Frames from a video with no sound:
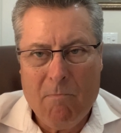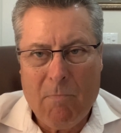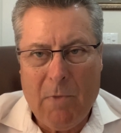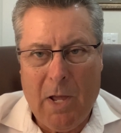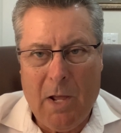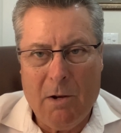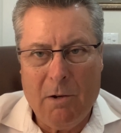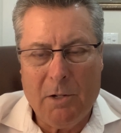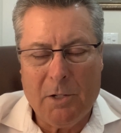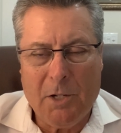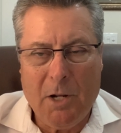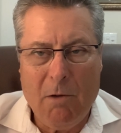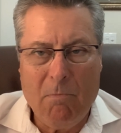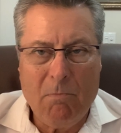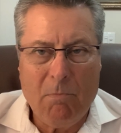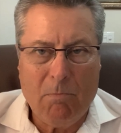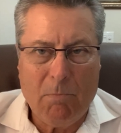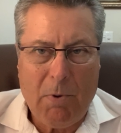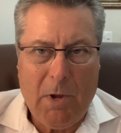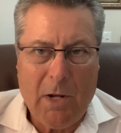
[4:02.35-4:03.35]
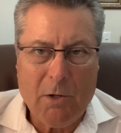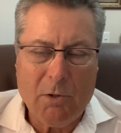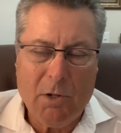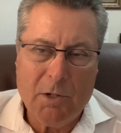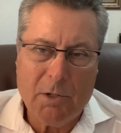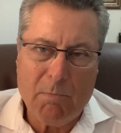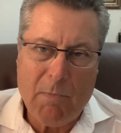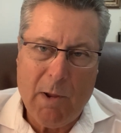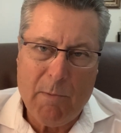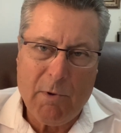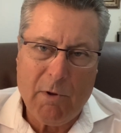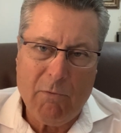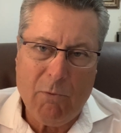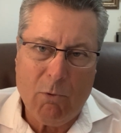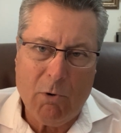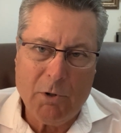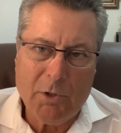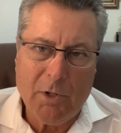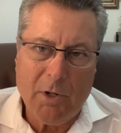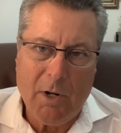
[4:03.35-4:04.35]
And some patients may be
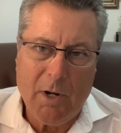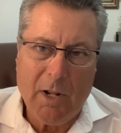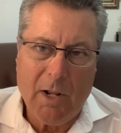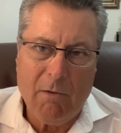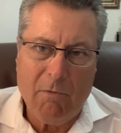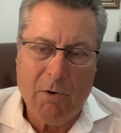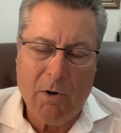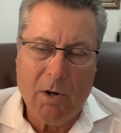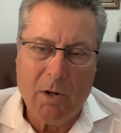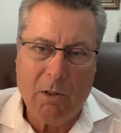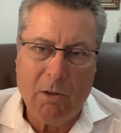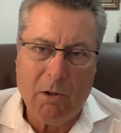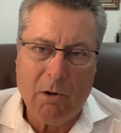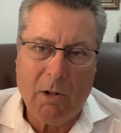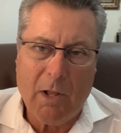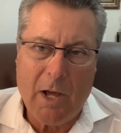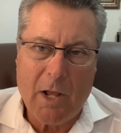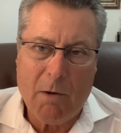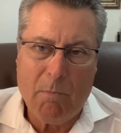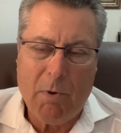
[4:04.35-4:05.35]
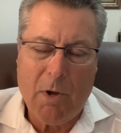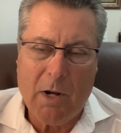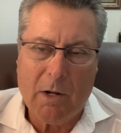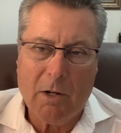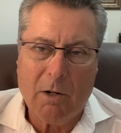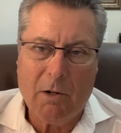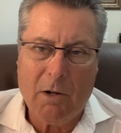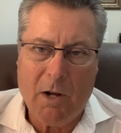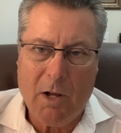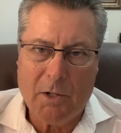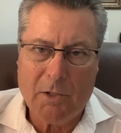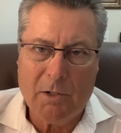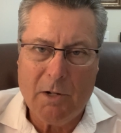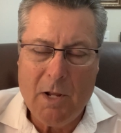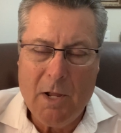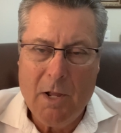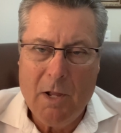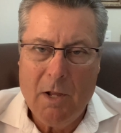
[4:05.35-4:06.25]
fortunate and have very little out-of-pocket costs.